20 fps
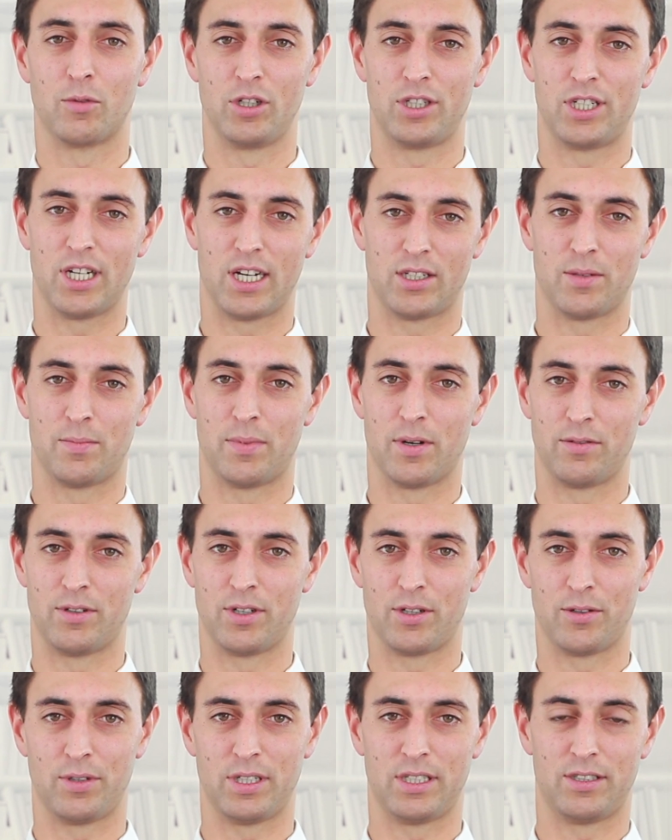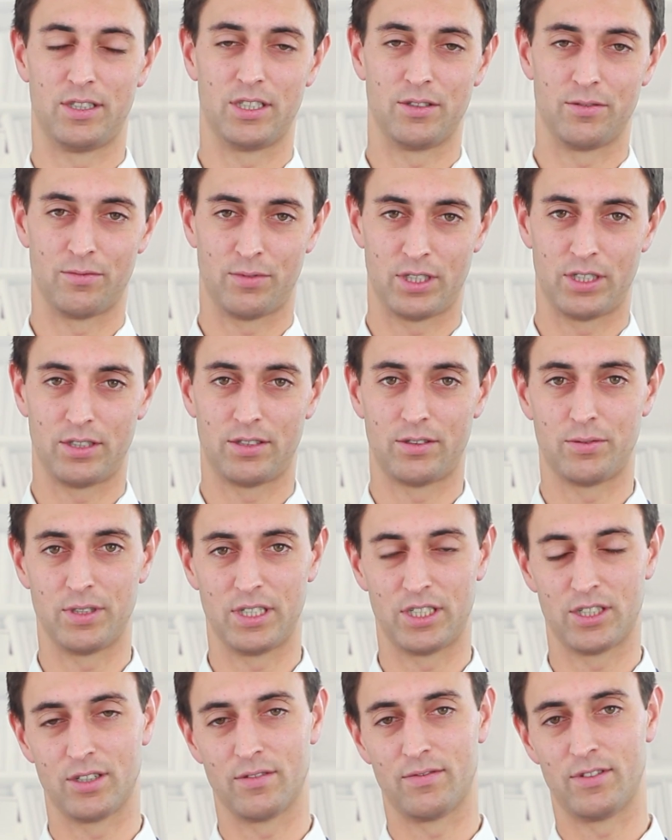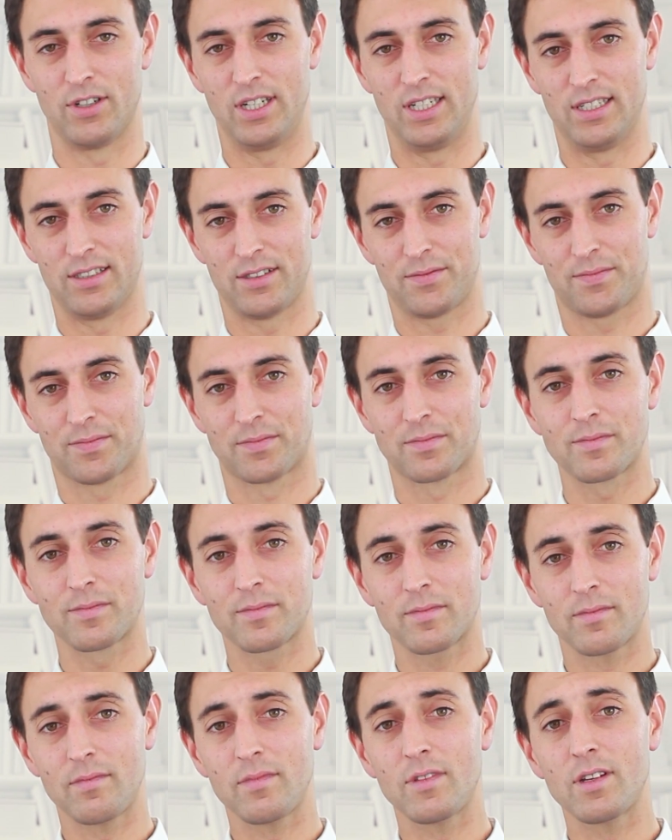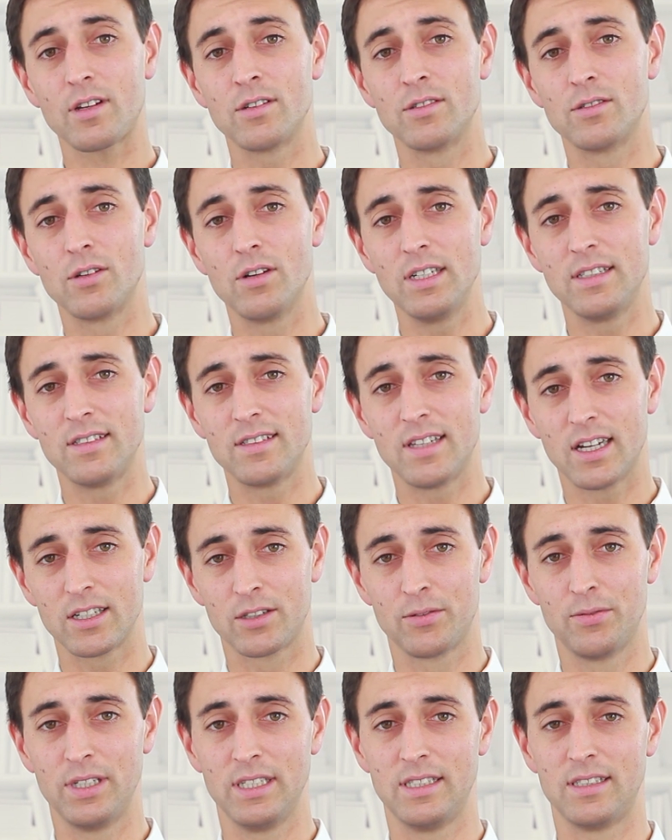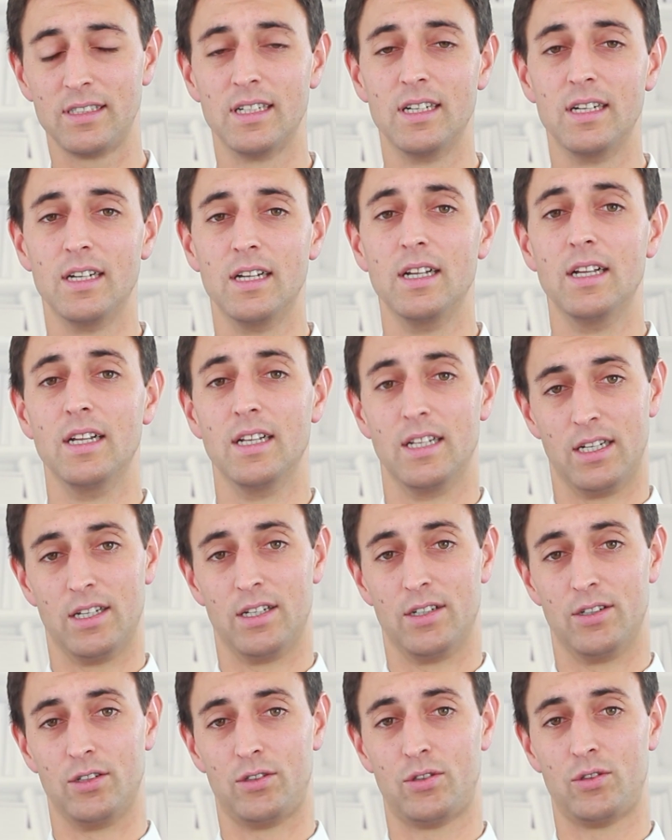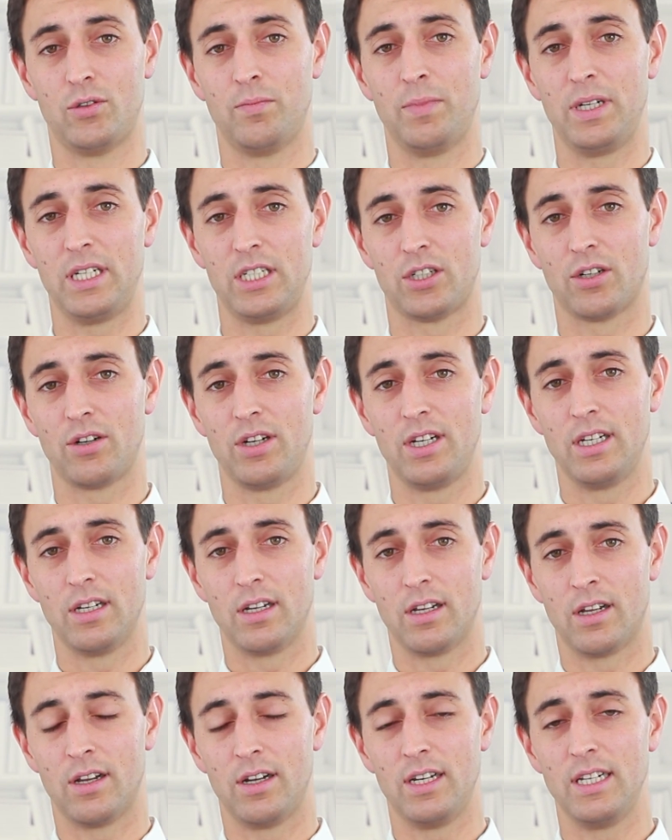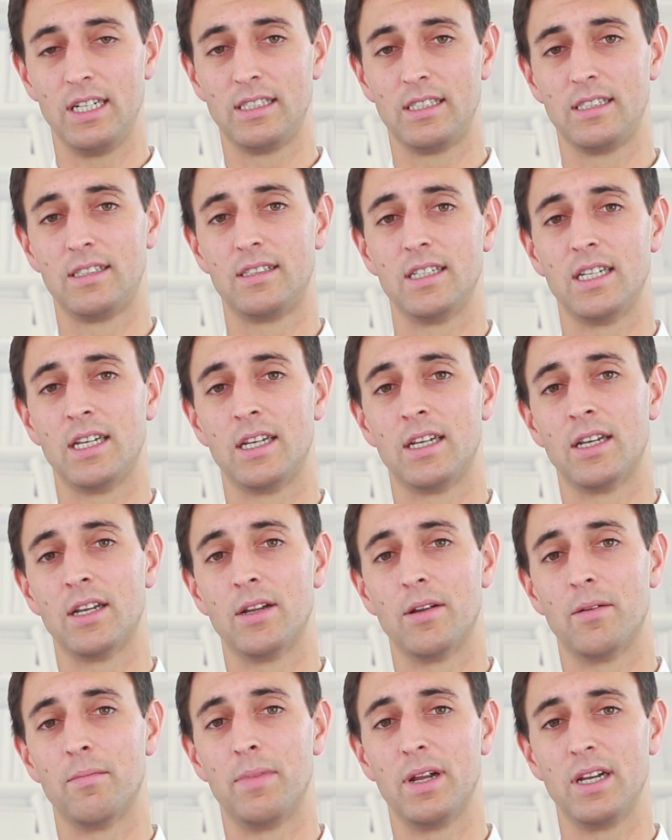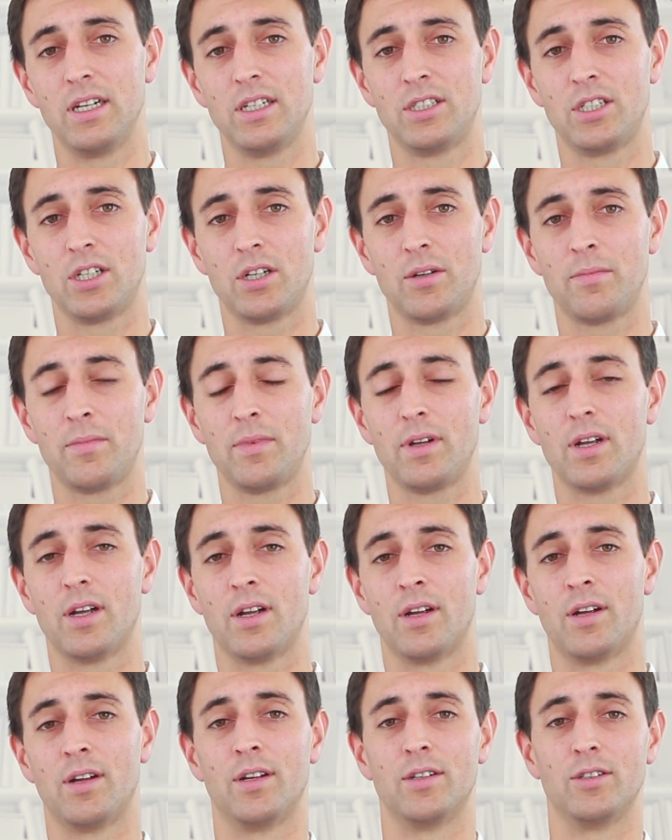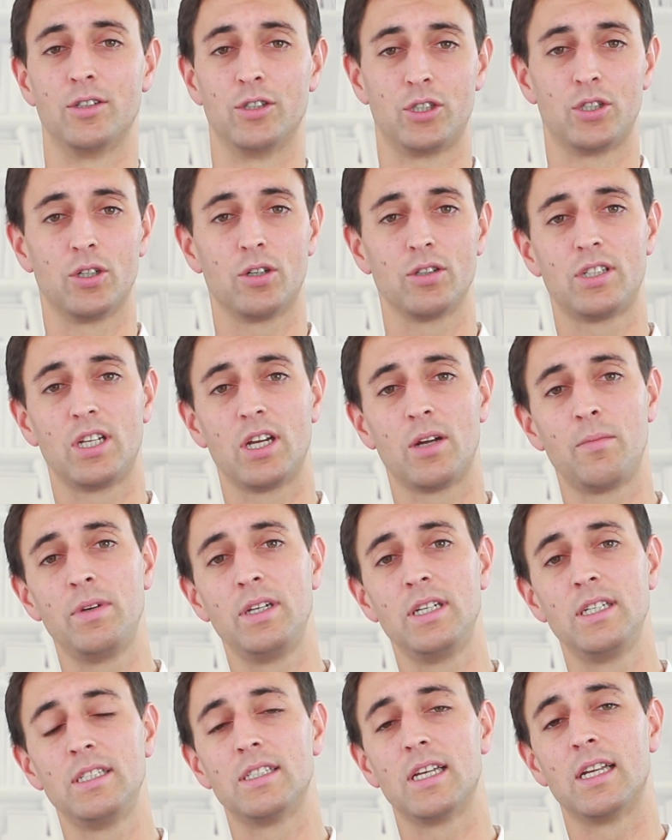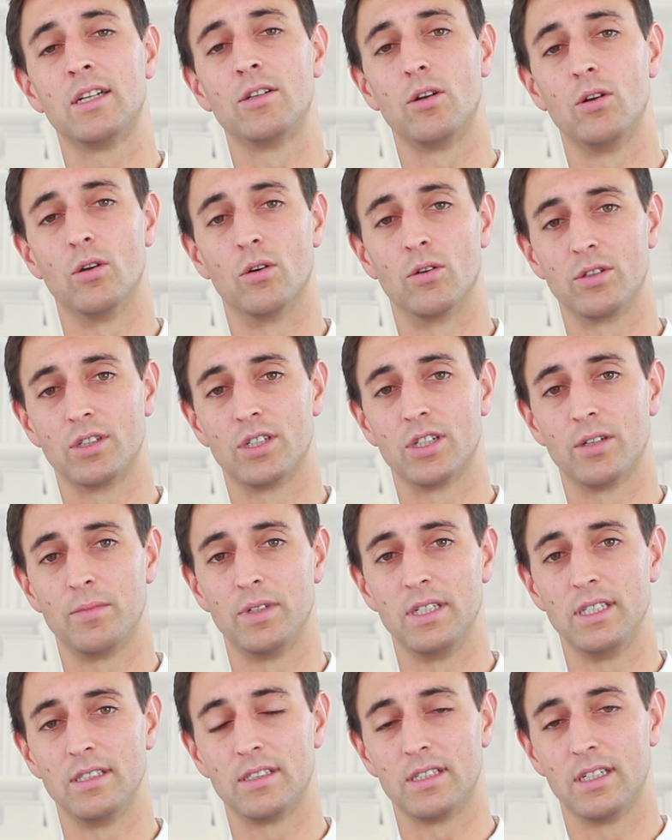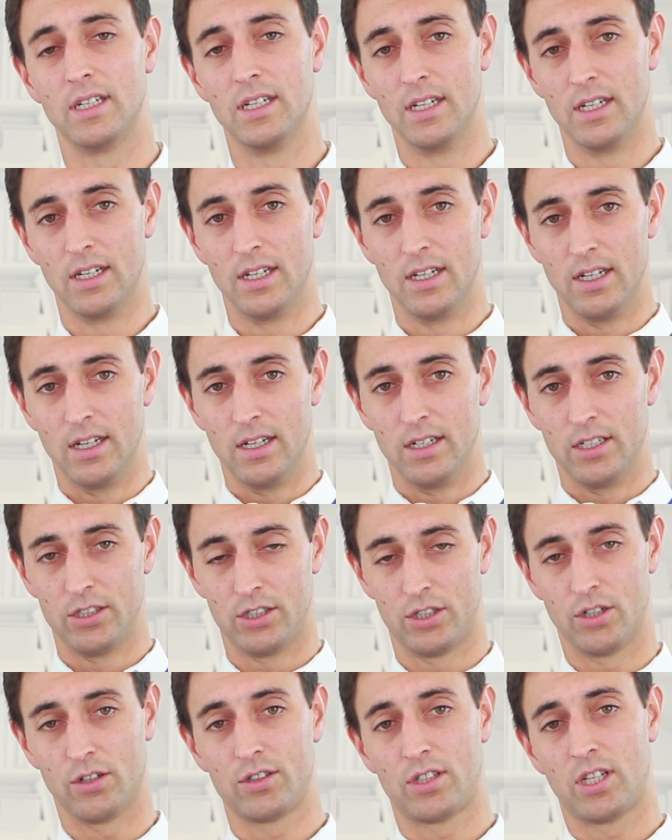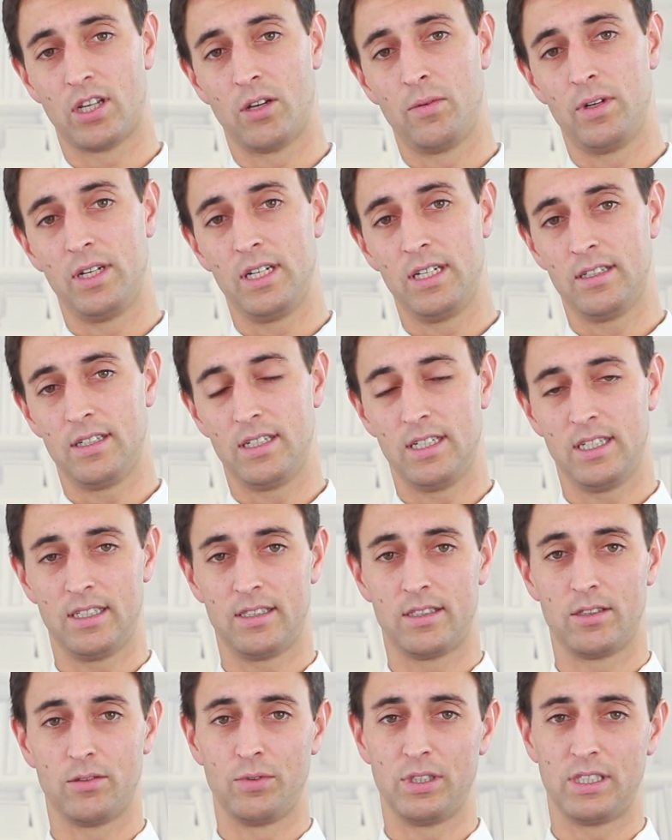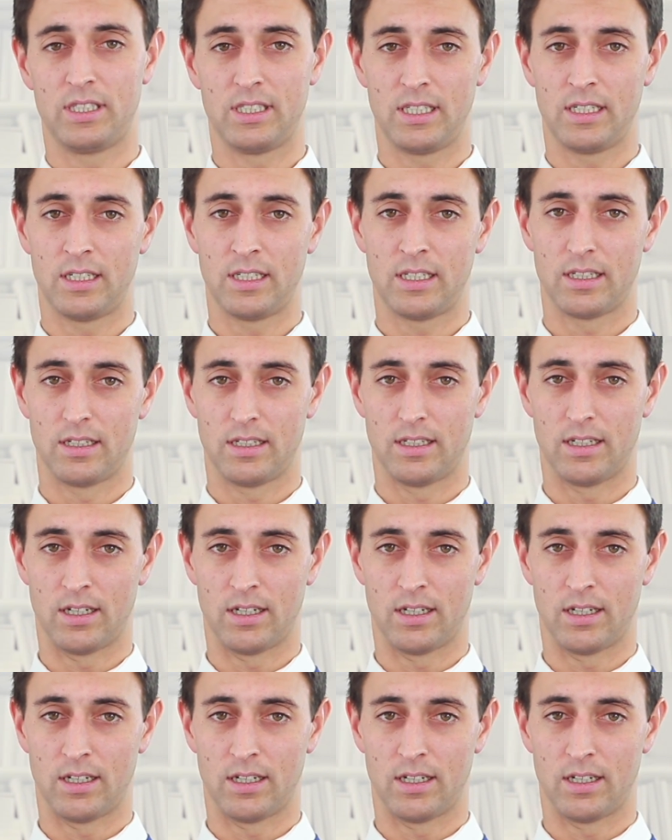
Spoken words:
chat about the registration of the lease. So let's start with the two major leases in Belgium, the short-term lease and the long-term lease. Short-term lease is within